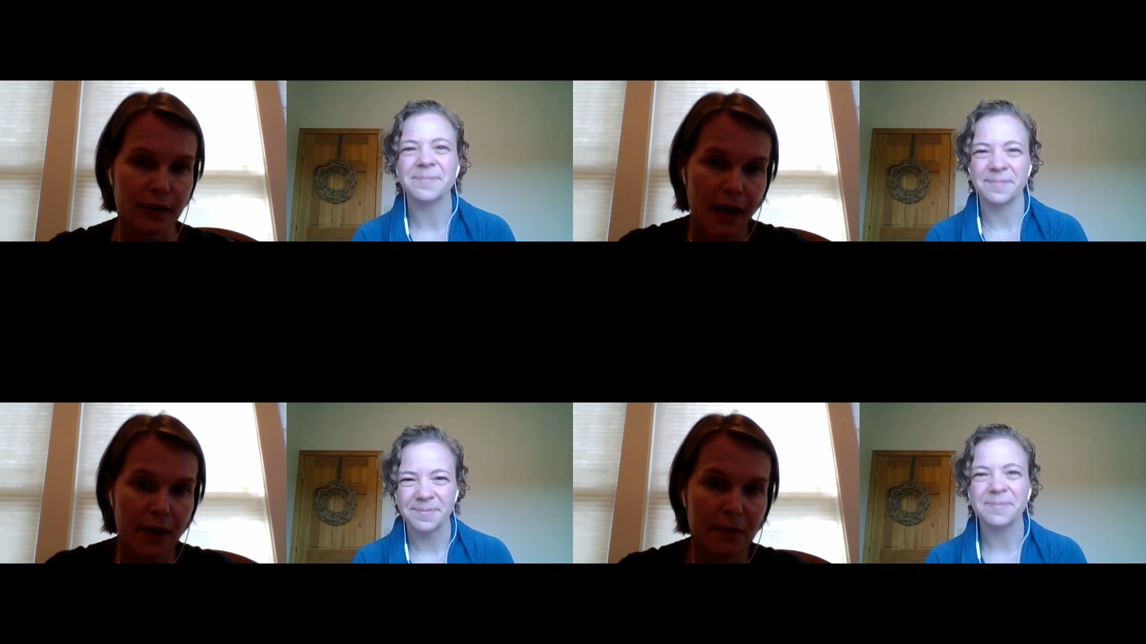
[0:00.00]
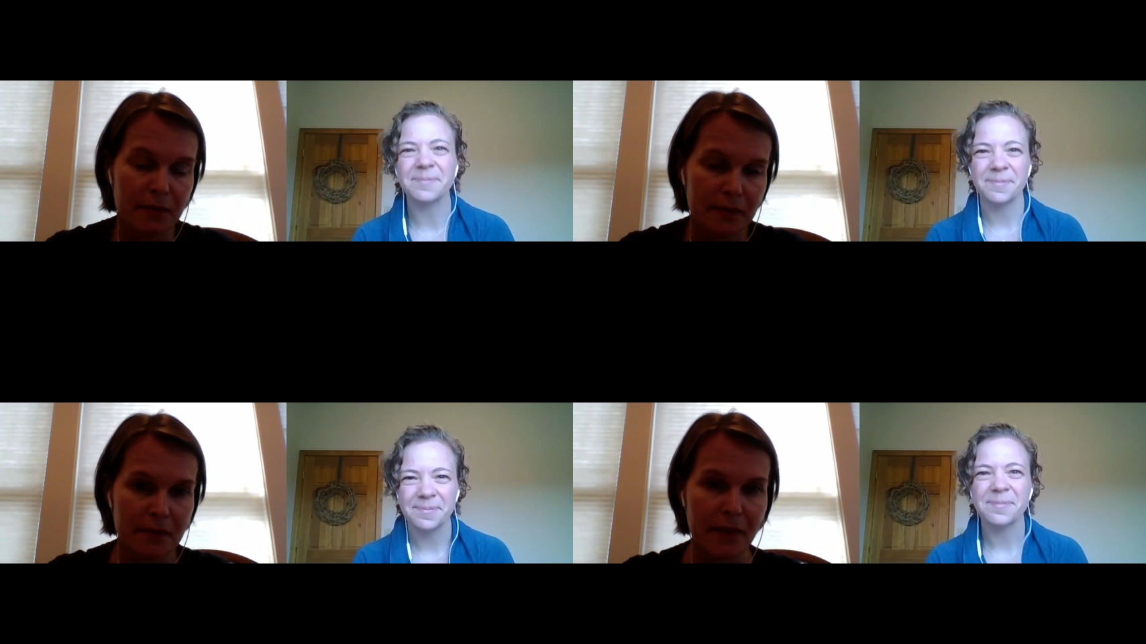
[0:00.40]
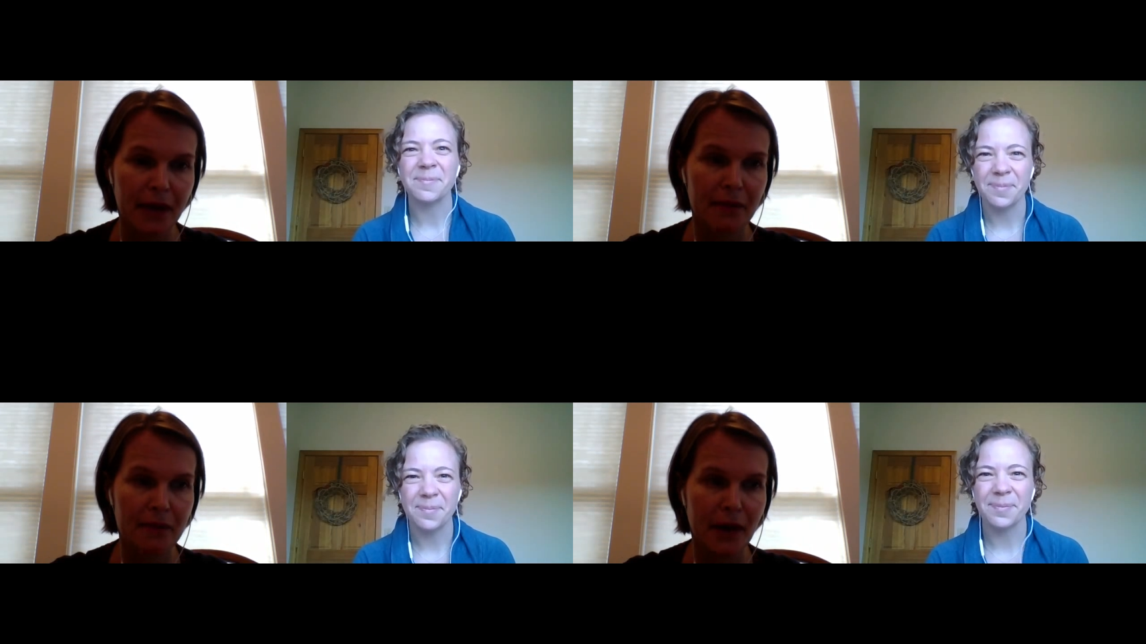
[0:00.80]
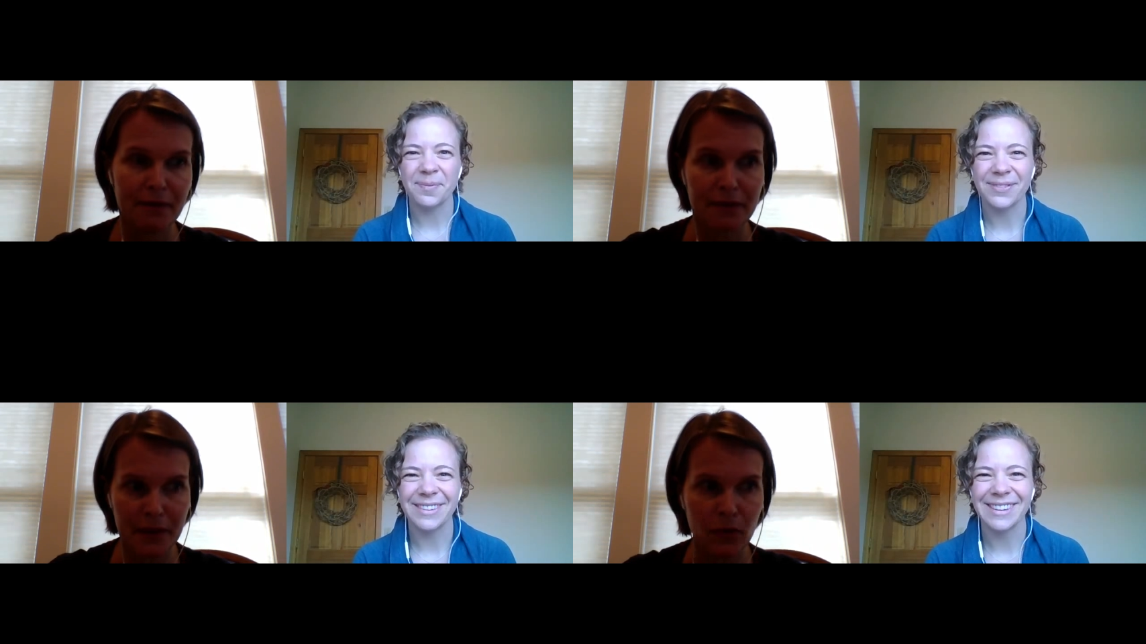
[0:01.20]
Speaker 1: Um, um, I've
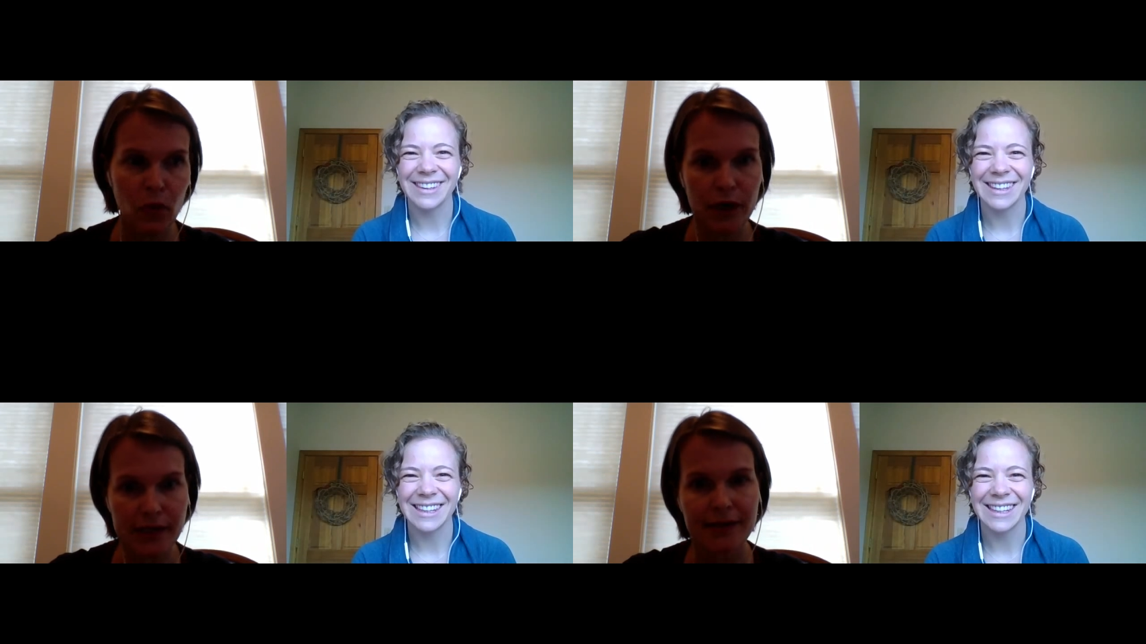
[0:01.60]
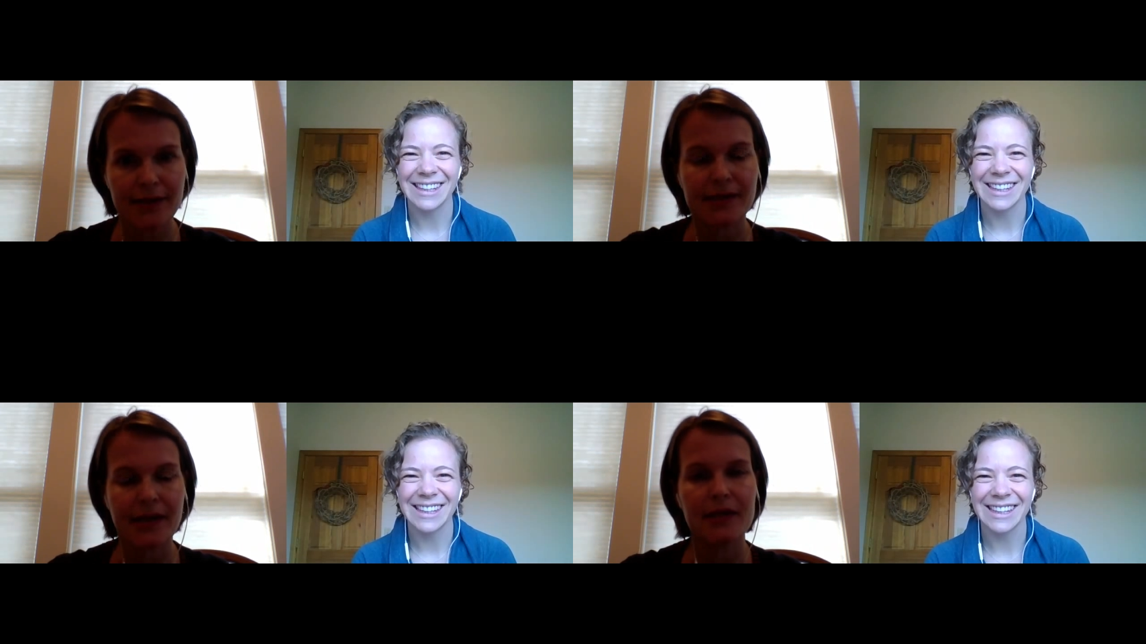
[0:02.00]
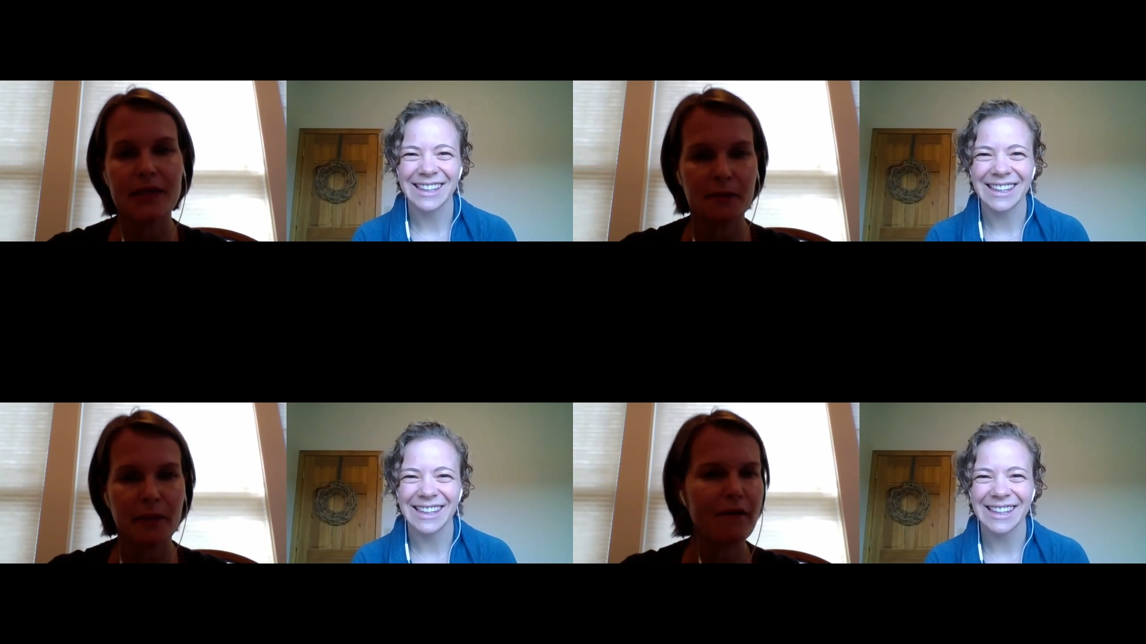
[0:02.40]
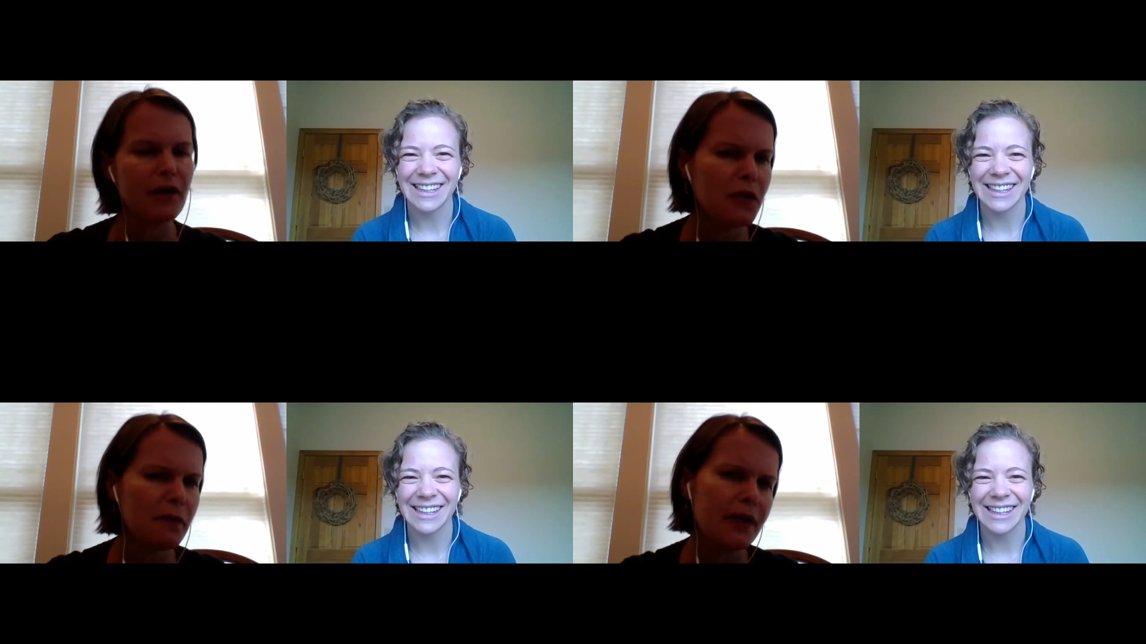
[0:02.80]
been, worked as a scientist, but I've
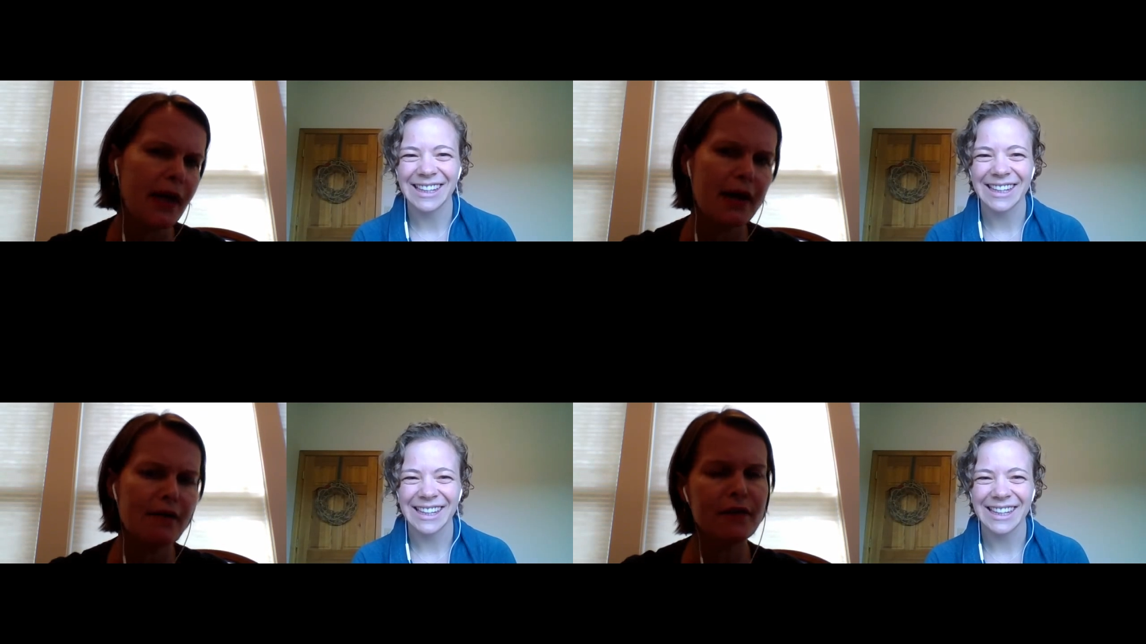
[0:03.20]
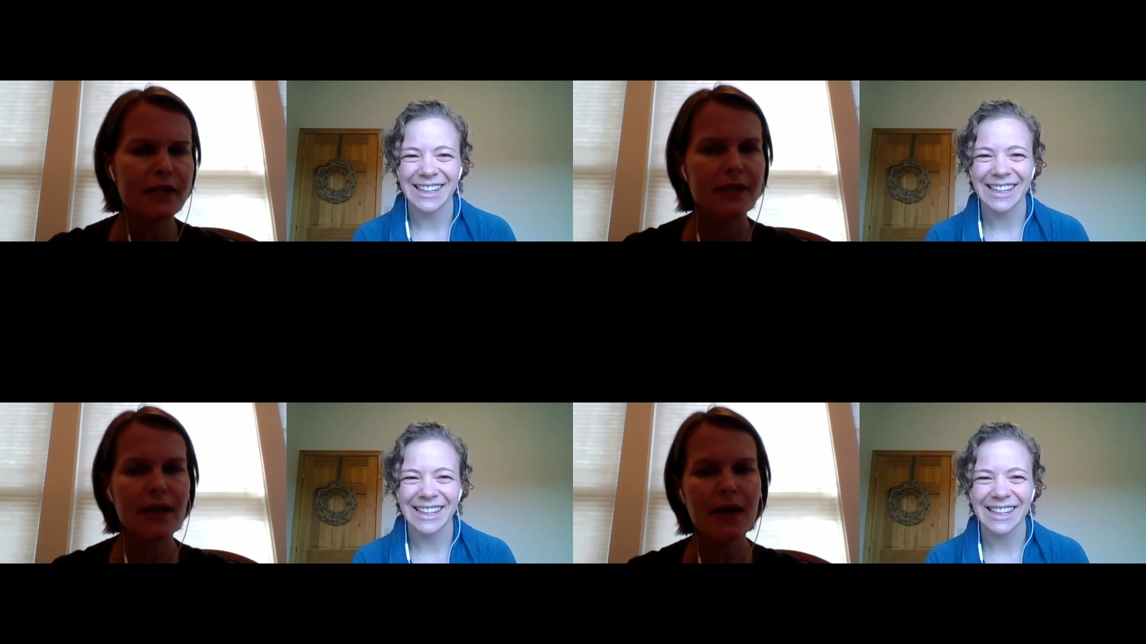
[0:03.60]
also been kind of this